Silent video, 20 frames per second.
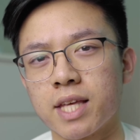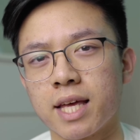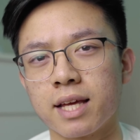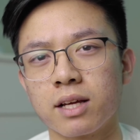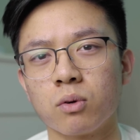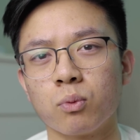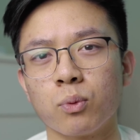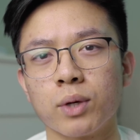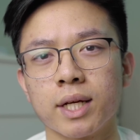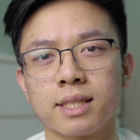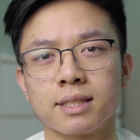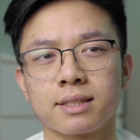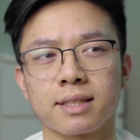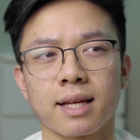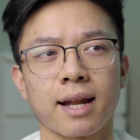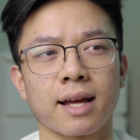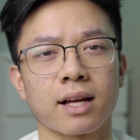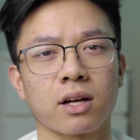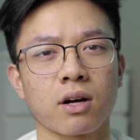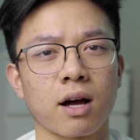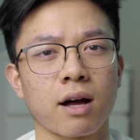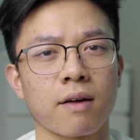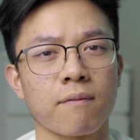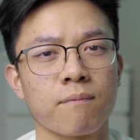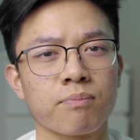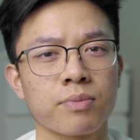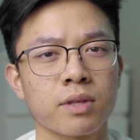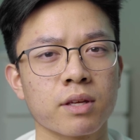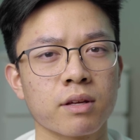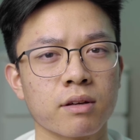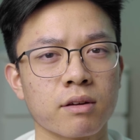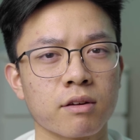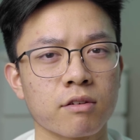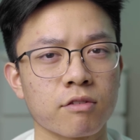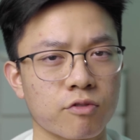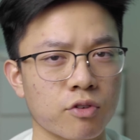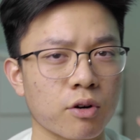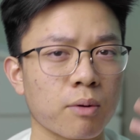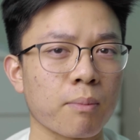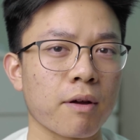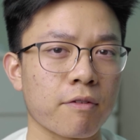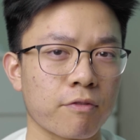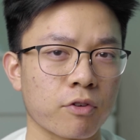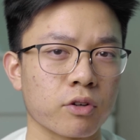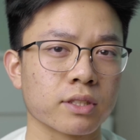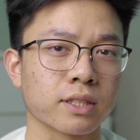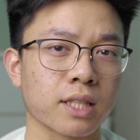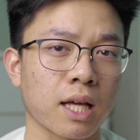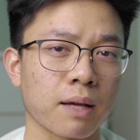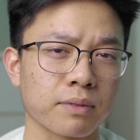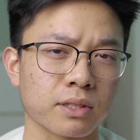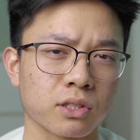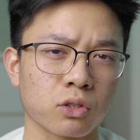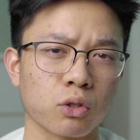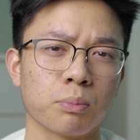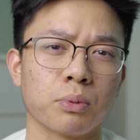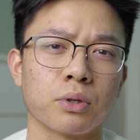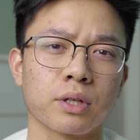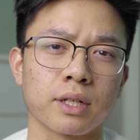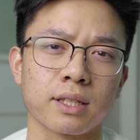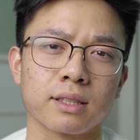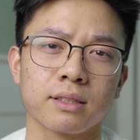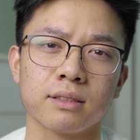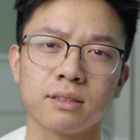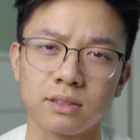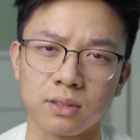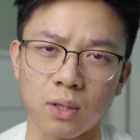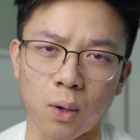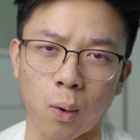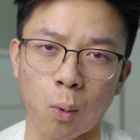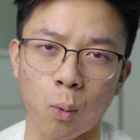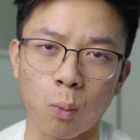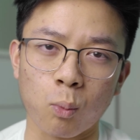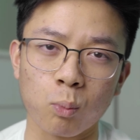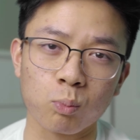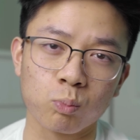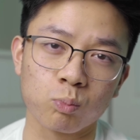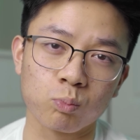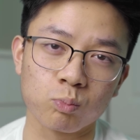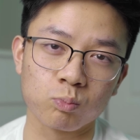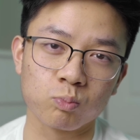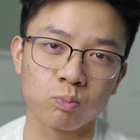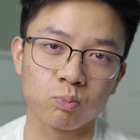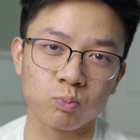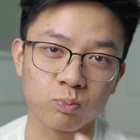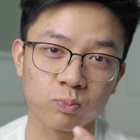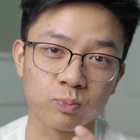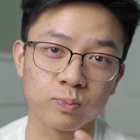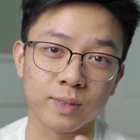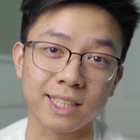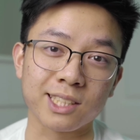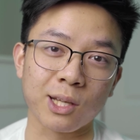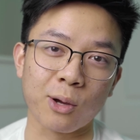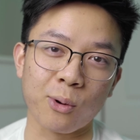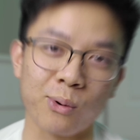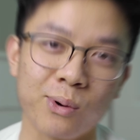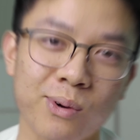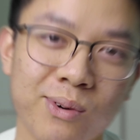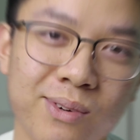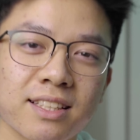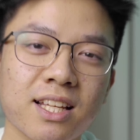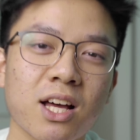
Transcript: takeaways that I got from my first time snowboarding. So let's go.